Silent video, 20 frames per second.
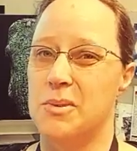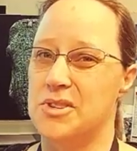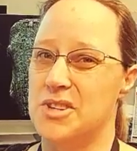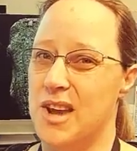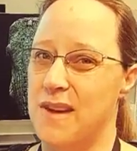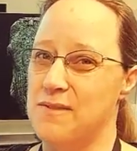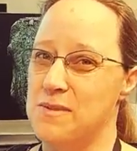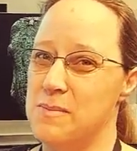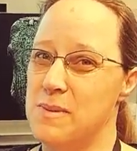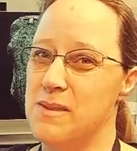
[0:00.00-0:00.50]
but
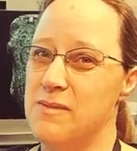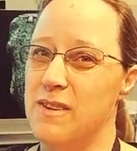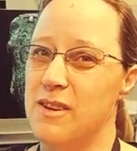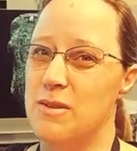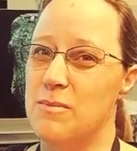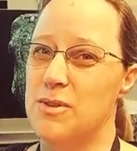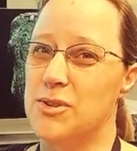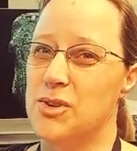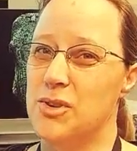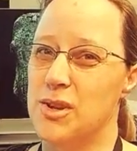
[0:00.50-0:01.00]
you have to be
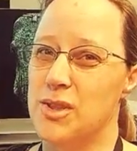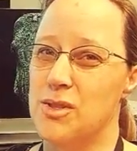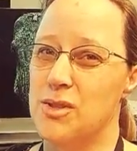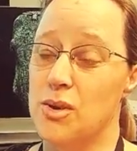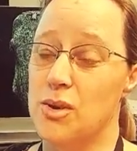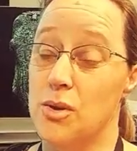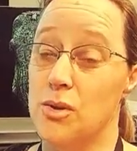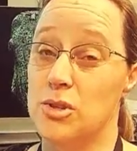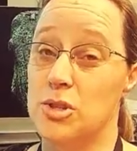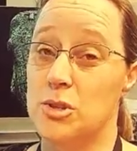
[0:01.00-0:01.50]
available during
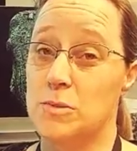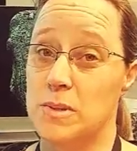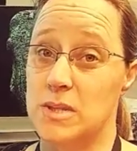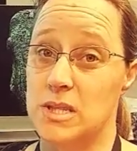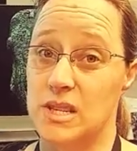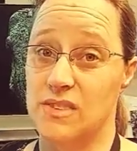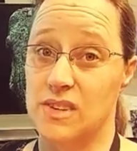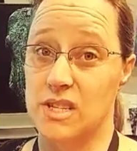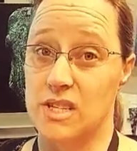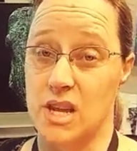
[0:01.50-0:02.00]
those
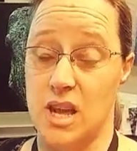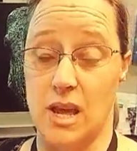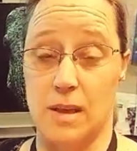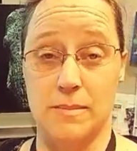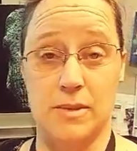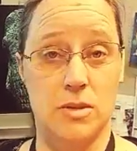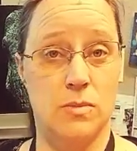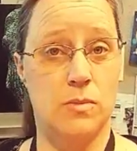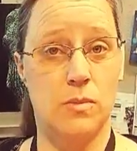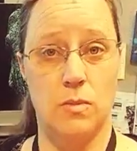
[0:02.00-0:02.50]
specific
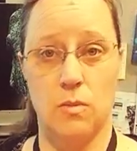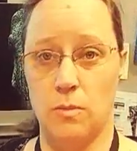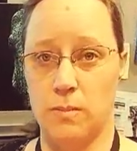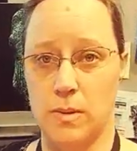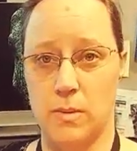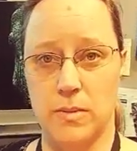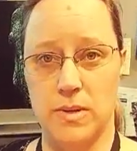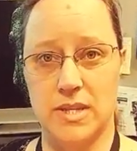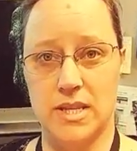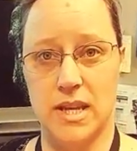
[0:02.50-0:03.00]
times. We won't
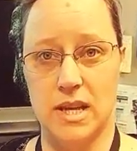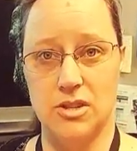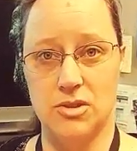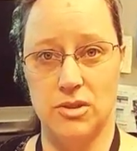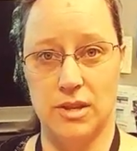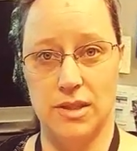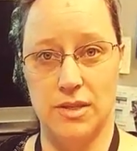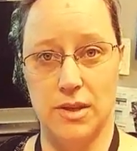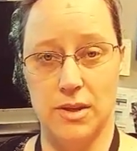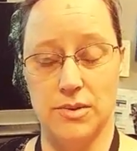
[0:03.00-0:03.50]
be
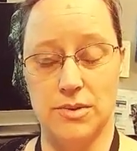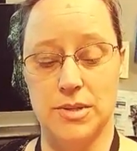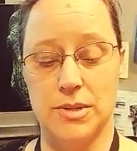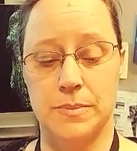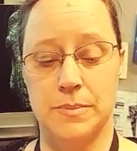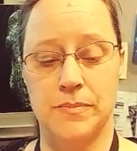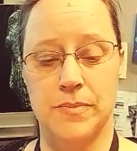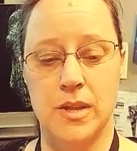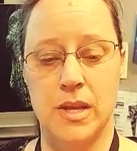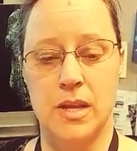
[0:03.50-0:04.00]
rescheduling
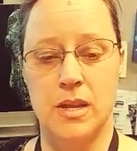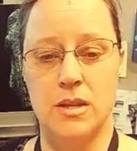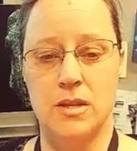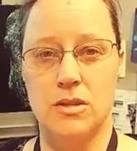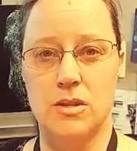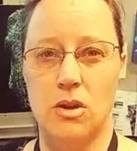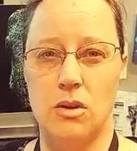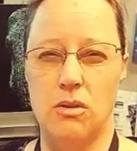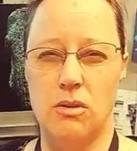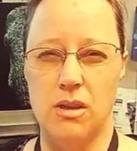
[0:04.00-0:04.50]
those.
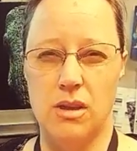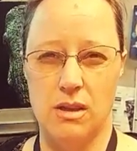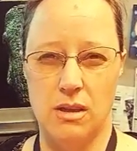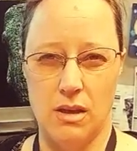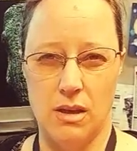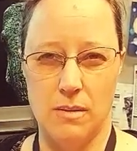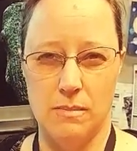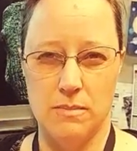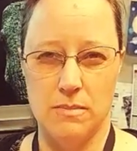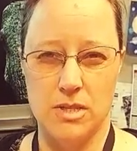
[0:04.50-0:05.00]
So
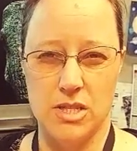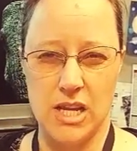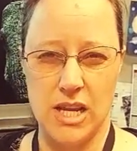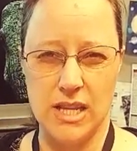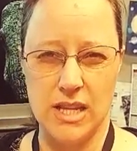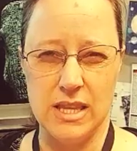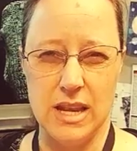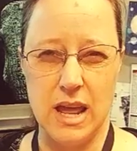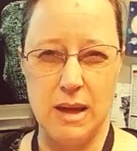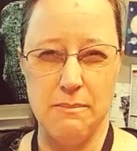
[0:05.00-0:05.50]

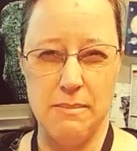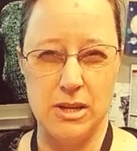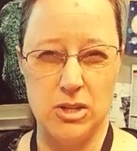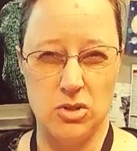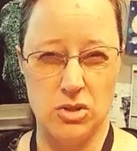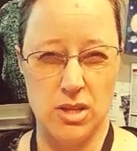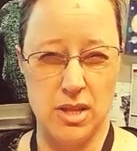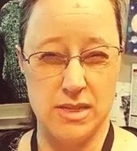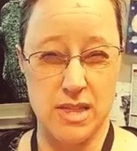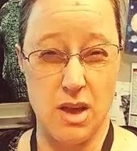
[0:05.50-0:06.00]
check that out and
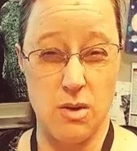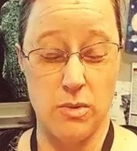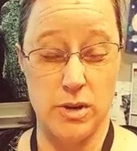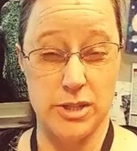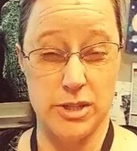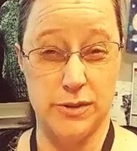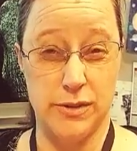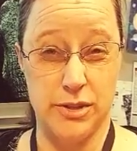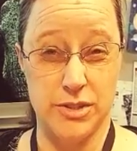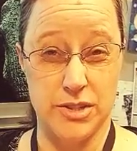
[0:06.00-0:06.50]
make sure that that
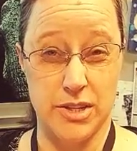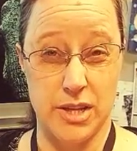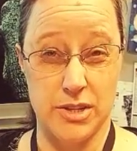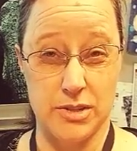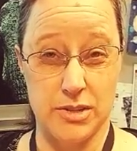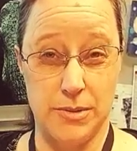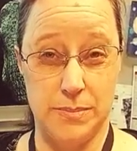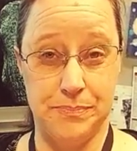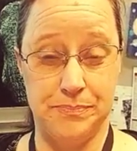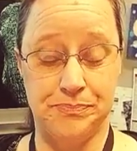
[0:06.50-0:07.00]
works for your
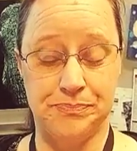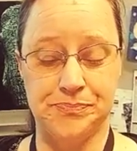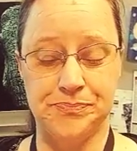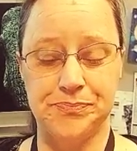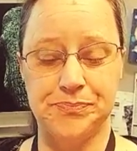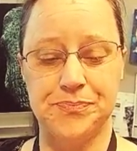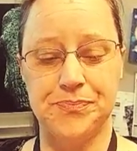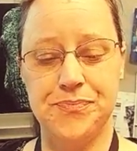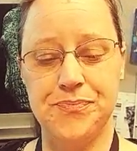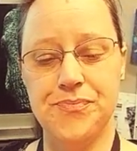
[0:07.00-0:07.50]
schedule.
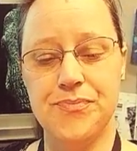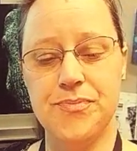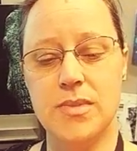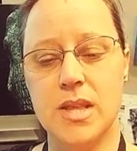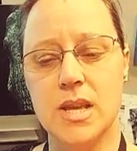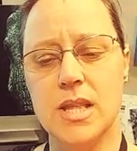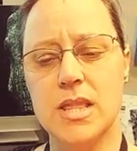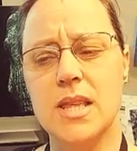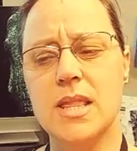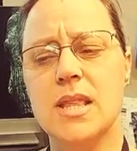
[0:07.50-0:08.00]

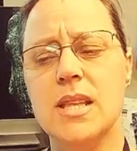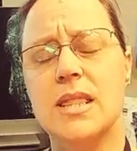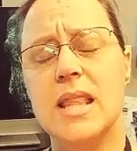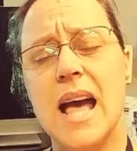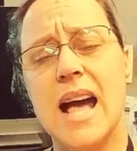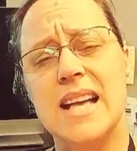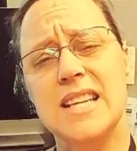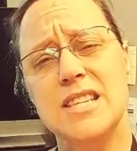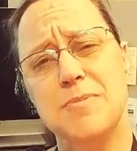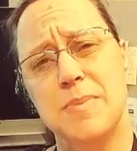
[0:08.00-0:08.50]
And then the
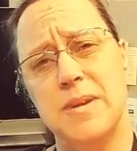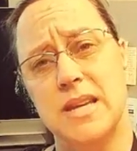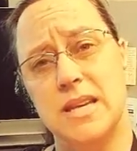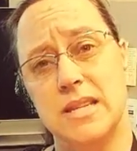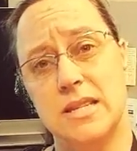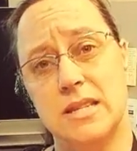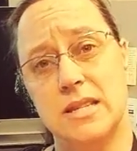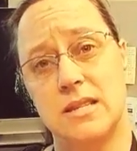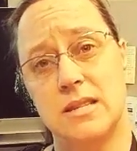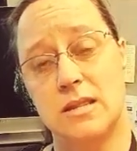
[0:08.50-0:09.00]
last
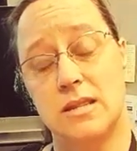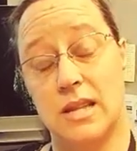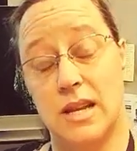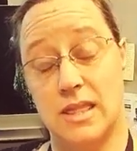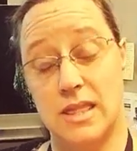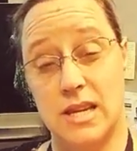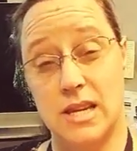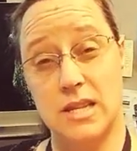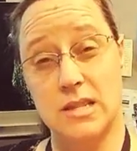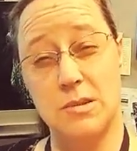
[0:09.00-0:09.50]
piece that
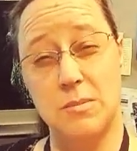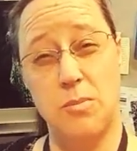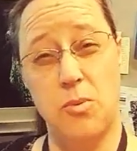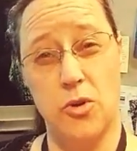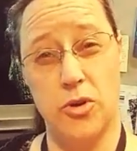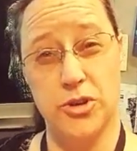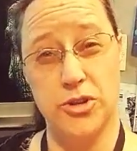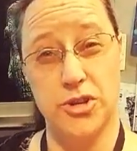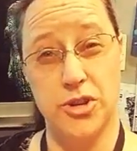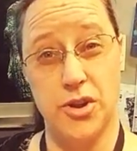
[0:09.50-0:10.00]
I think is
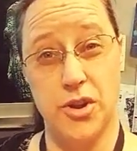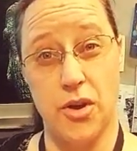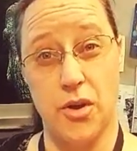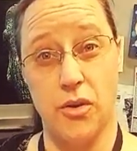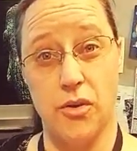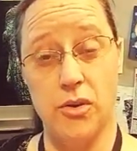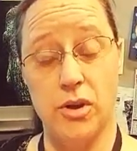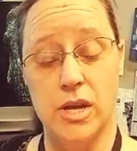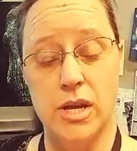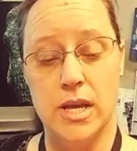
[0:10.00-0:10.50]
important to
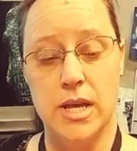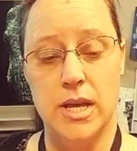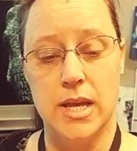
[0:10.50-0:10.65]
know